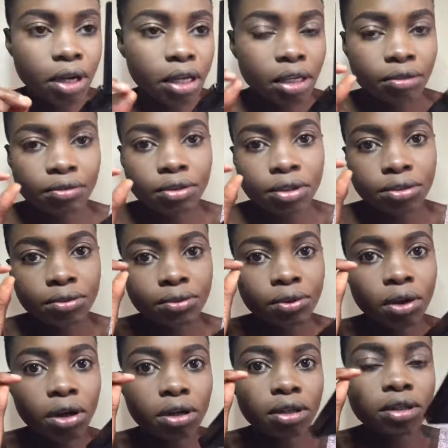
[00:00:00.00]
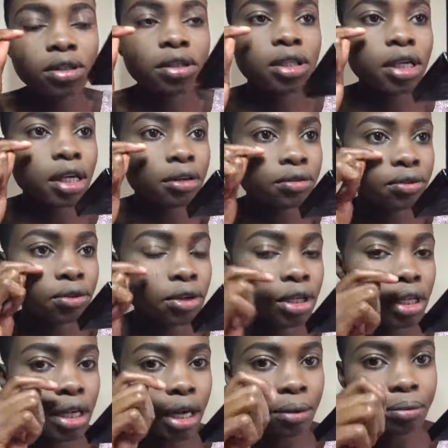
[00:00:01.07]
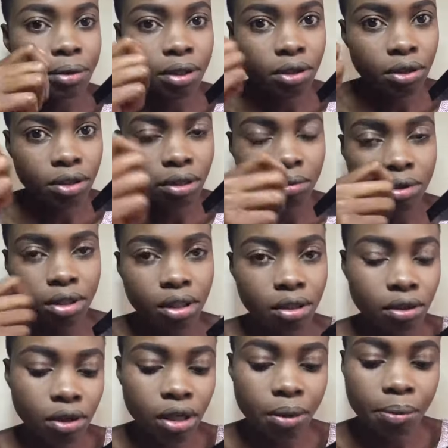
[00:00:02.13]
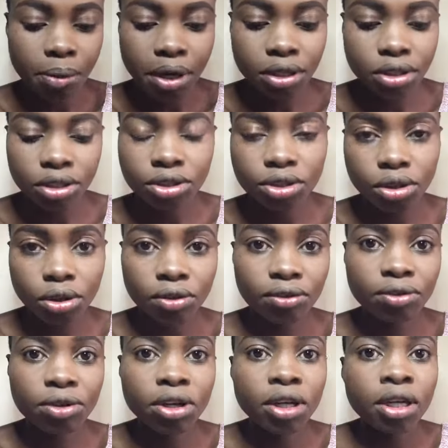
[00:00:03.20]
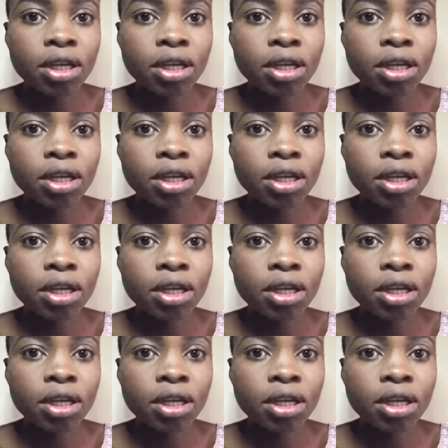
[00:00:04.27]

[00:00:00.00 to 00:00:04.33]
and if it falls, it can fall here because I'm still gonna brush it off.